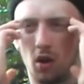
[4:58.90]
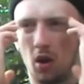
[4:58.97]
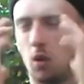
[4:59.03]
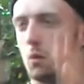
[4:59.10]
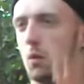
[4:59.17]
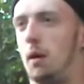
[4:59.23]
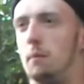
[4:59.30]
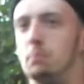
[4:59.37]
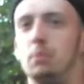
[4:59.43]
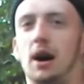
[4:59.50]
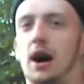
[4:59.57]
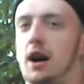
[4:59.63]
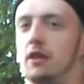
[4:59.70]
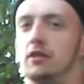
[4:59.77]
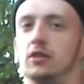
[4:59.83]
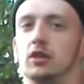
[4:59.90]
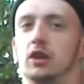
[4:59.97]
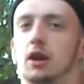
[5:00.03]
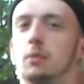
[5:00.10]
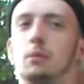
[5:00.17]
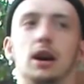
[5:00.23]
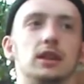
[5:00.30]
one path. You know,
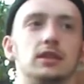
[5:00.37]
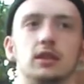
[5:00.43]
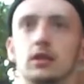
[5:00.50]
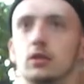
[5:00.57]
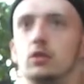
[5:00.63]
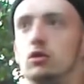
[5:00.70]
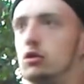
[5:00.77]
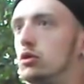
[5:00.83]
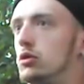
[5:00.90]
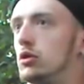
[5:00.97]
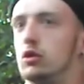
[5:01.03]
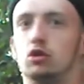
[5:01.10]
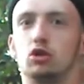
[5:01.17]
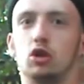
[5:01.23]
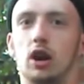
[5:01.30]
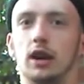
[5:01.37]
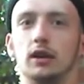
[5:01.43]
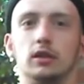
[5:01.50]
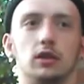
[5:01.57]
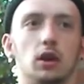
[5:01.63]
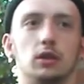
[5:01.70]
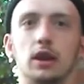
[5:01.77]
I might try and
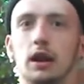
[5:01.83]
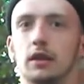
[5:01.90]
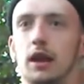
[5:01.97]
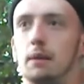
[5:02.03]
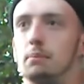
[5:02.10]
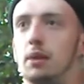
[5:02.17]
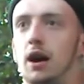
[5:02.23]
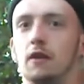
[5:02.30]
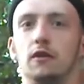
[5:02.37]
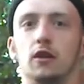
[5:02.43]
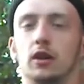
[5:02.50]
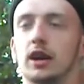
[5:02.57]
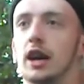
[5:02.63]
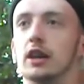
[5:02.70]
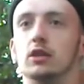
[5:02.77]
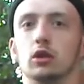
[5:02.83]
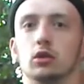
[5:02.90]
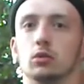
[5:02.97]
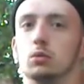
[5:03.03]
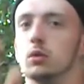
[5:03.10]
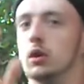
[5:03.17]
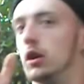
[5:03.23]
go down that path, okay, it
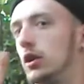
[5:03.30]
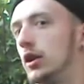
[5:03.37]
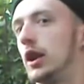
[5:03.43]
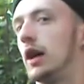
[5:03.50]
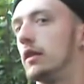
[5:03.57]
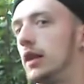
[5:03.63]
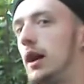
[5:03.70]
doesn't want to go down that